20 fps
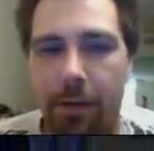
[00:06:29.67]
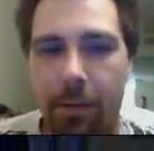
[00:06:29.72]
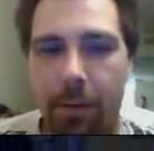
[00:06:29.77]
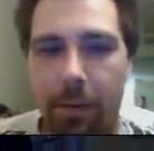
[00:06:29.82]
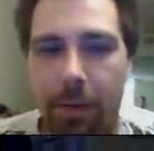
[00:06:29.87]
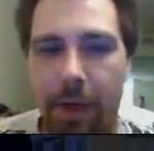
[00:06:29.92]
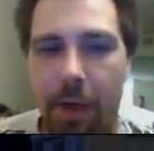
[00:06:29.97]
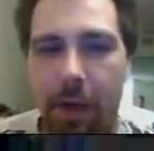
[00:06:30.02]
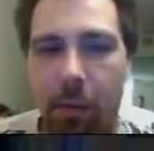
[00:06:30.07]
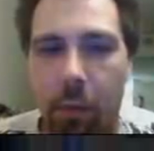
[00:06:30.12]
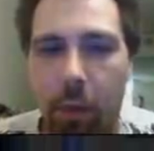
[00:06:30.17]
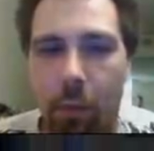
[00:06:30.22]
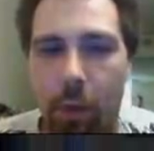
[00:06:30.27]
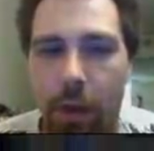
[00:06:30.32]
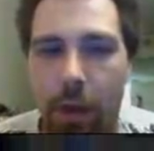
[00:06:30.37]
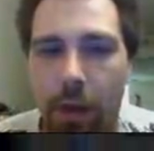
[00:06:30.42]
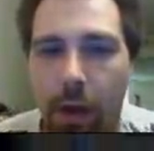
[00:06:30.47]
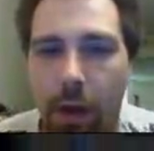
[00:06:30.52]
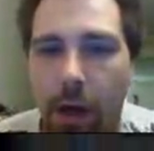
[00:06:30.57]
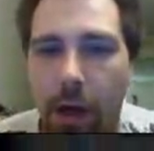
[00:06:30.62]
I only got
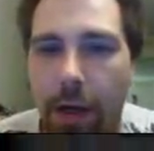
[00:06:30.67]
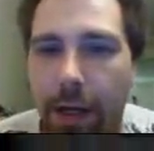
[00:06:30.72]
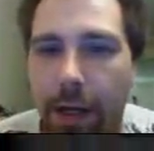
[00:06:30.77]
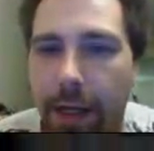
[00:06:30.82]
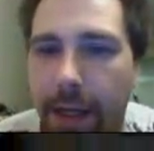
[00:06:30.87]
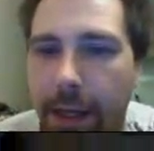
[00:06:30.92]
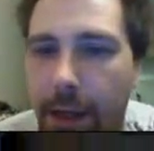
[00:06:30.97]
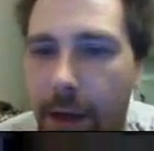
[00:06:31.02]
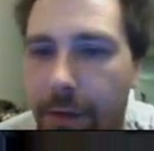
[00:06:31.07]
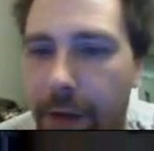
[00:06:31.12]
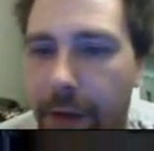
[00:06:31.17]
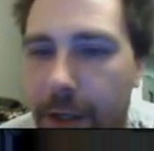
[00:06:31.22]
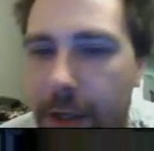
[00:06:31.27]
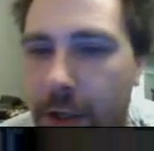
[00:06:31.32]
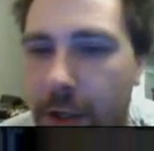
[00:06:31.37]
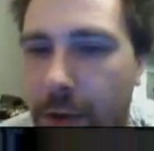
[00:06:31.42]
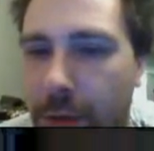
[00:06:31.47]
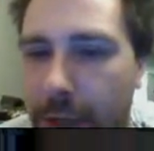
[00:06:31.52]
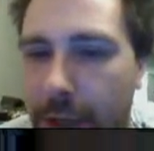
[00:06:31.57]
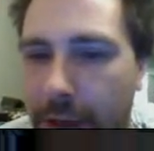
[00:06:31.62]
one log again off that
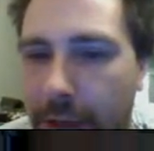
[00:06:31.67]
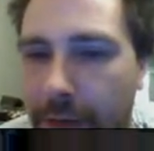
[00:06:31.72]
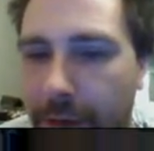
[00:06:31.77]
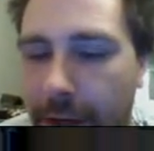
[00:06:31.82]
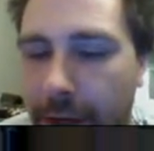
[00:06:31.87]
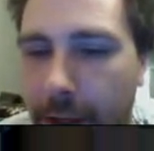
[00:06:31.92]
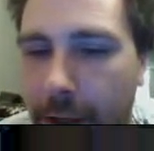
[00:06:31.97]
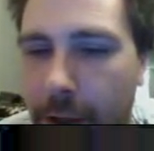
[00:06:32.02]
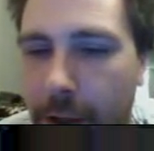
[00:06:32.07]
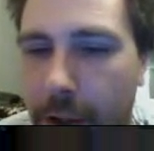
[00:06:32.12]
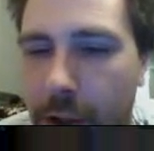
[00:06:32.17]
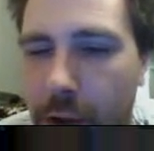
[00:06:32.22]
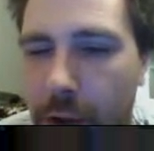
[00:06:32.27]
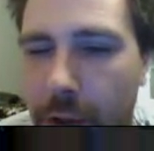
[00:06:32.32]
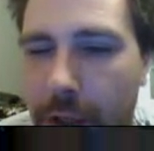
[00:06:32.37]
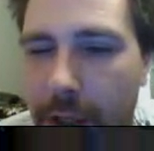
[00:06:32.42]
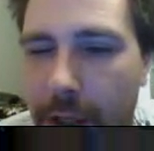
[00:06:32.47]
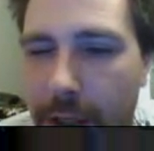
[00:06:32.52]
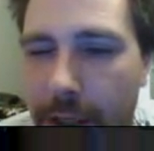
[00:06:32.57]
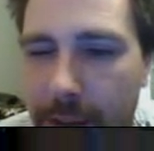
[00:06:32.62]
tree. We need to find a good tree
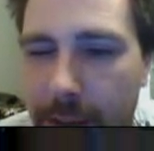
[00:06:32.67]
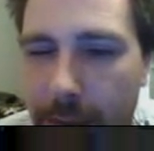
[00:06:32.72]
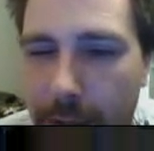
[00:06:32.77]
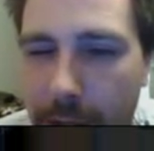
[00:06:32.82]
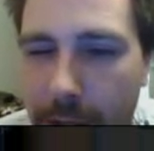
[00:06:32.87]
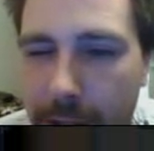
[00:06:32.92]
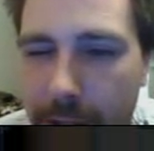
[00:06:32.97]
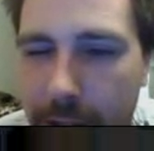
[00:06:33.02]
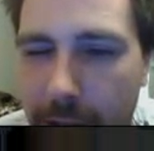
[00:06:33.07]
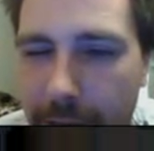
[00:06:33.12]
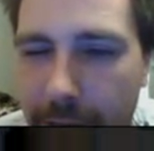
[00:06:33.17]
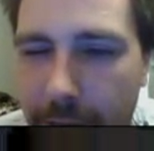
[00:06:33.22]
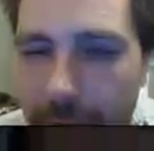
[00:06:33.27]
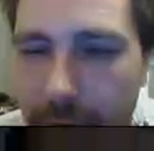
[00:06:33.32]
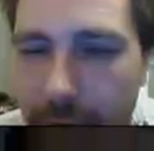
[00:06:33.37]
to get some logs off of.